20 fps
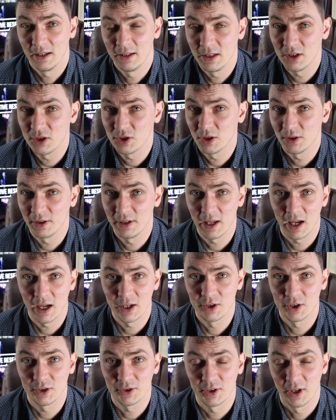initially
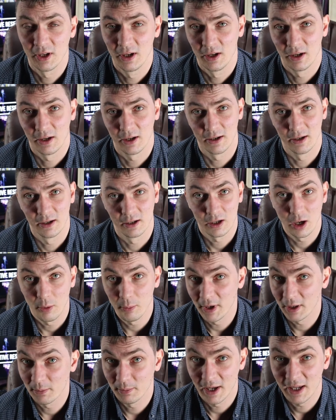I just uh,
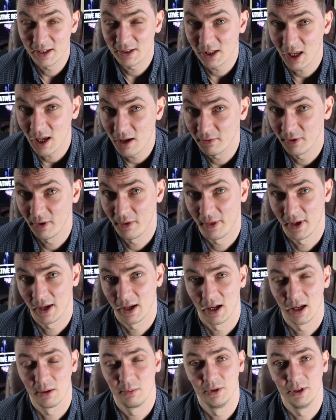copy and paste
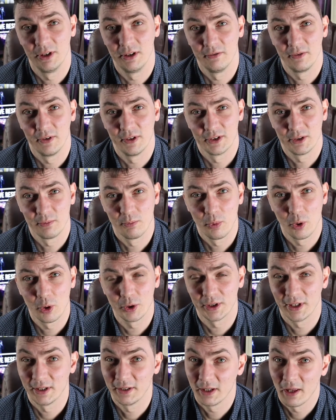everything I believe is
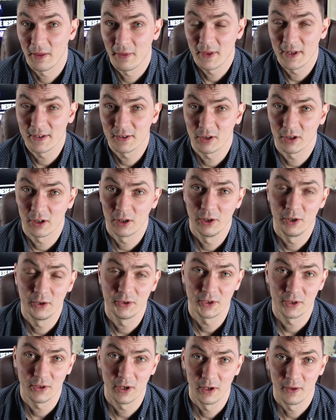important and this
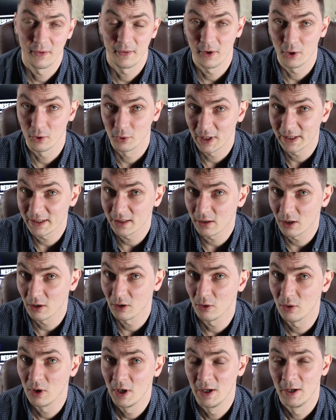includes uh,
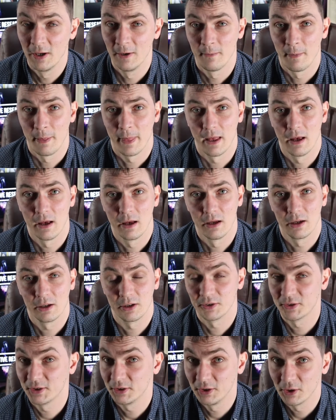theoretical uh,
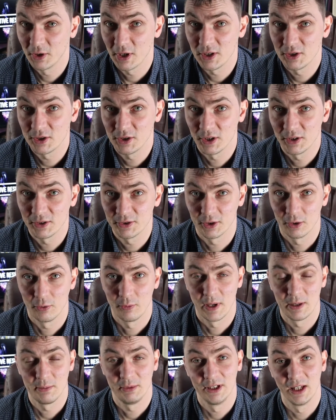considerations so
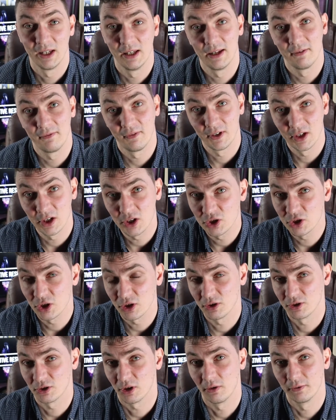maybe the
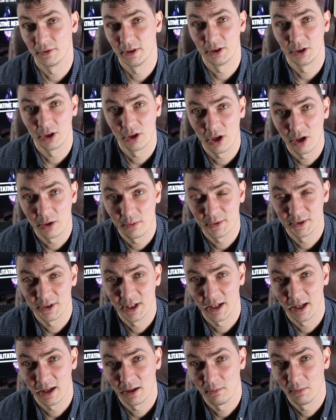definitions of the terms
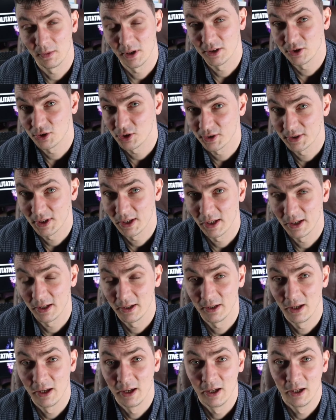that I'm interested
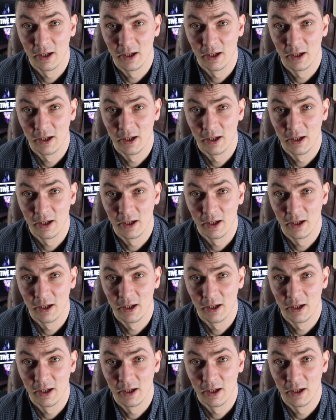in